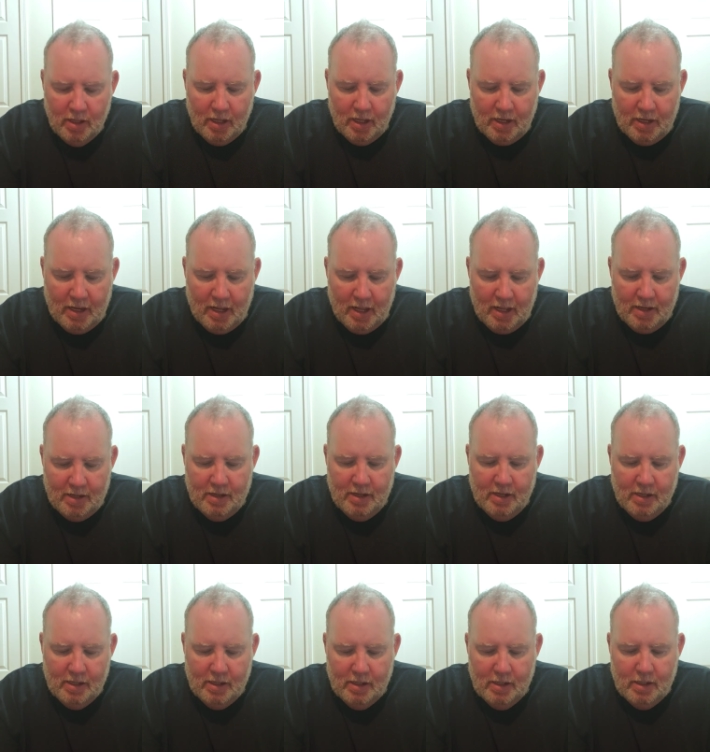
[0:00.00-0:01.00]
And
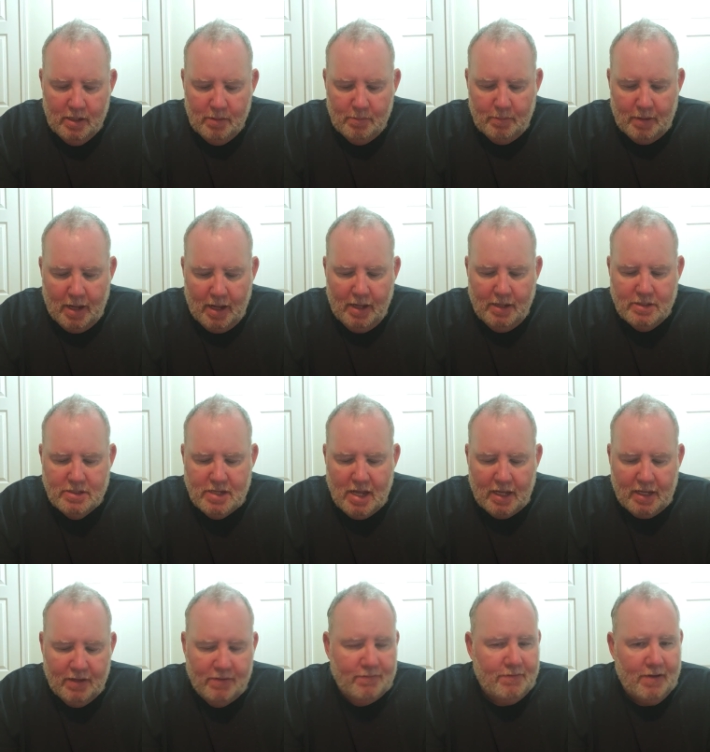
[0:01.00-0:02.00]
then my
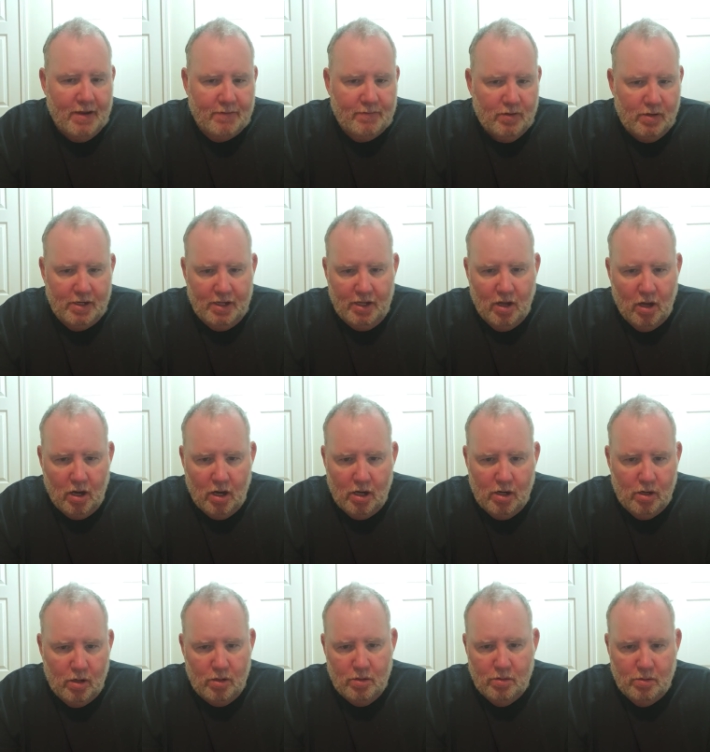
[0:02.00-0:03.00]
second favorite
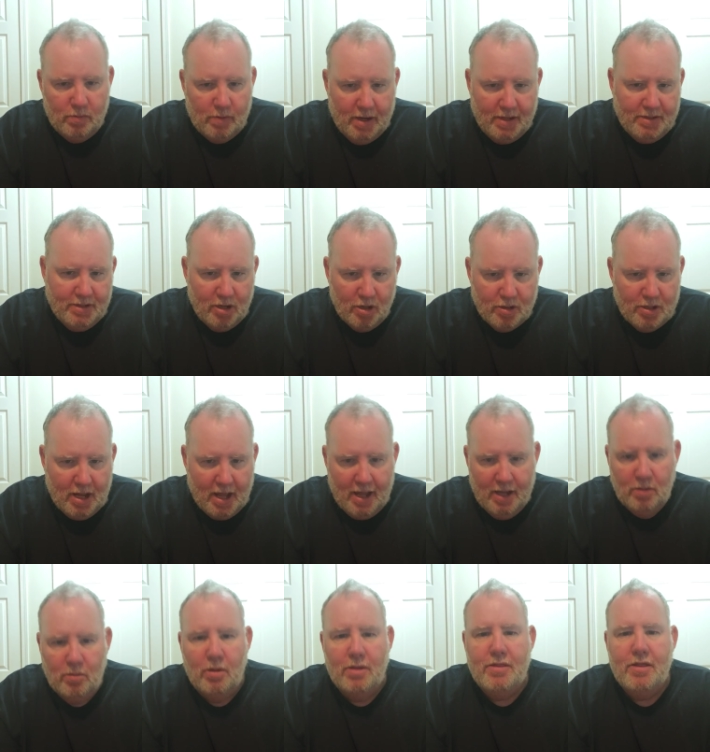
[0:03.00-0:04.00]
ER, or right there
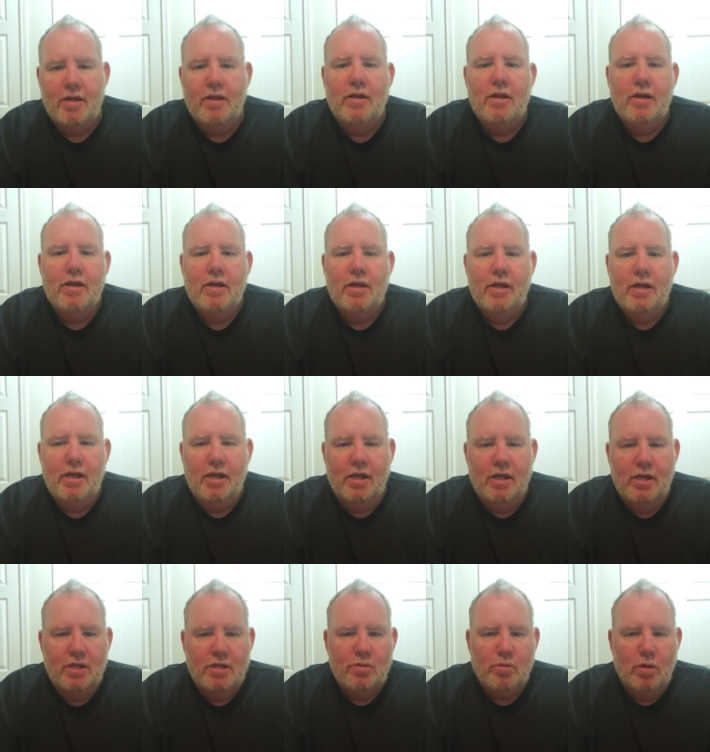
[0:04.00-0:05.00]
tied with it,
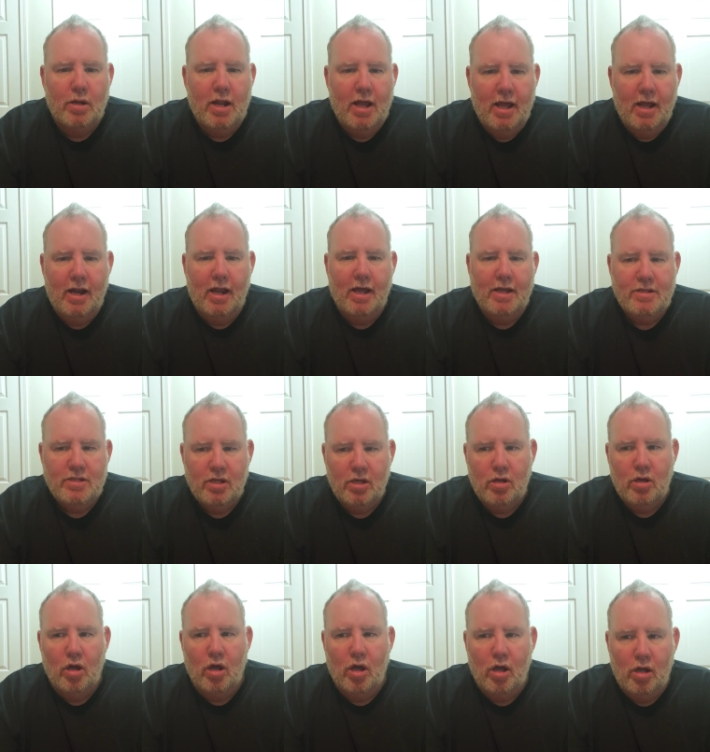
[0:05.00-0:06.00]
is what I like to
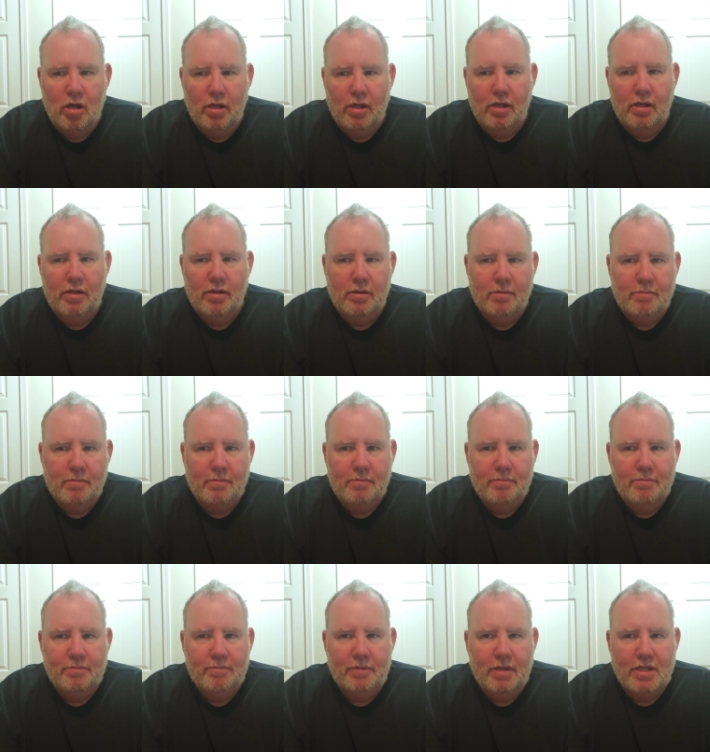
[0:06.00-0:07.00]
call,
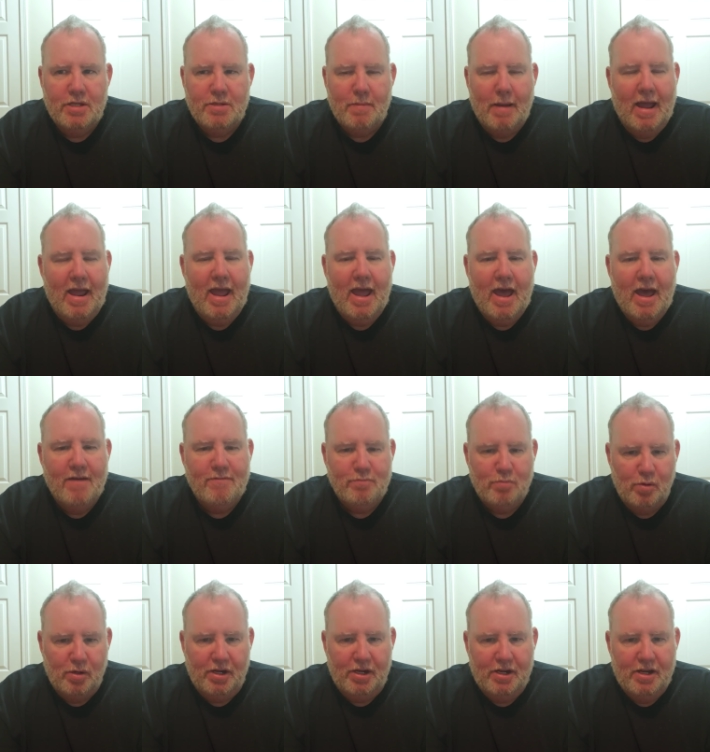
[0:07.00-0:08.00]
it's my
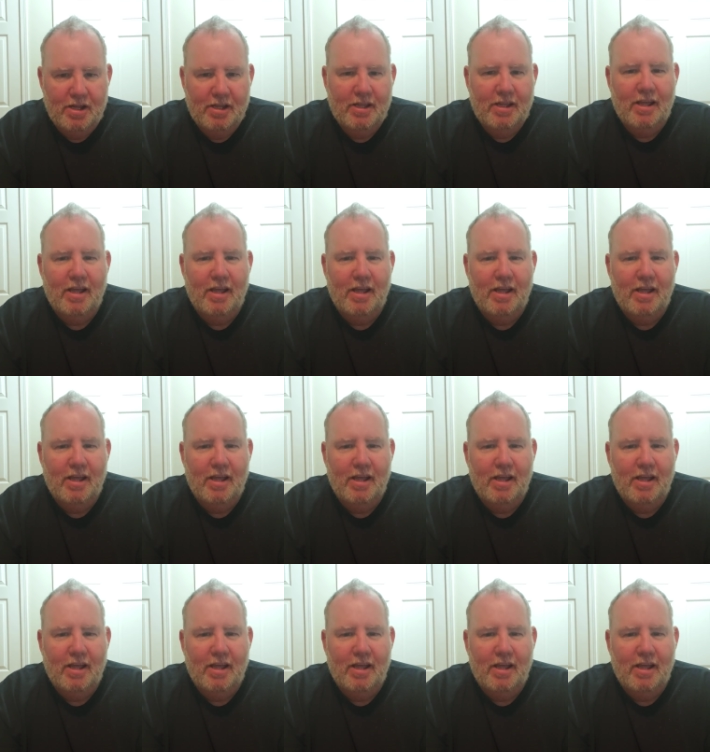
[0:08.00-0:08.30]
half-breed